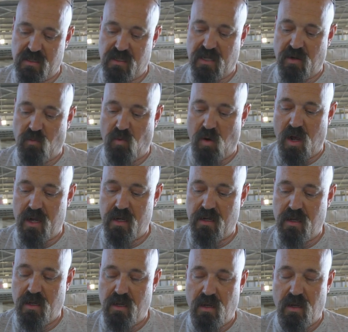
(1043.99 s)
that run
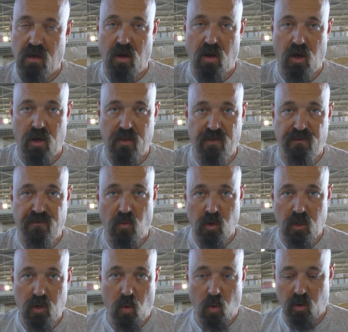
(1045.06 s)
on the four
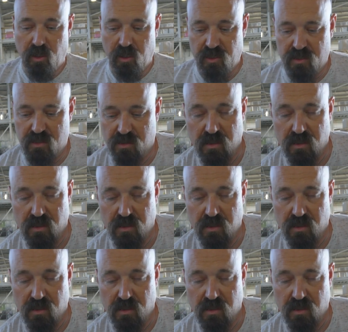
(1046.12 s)
corners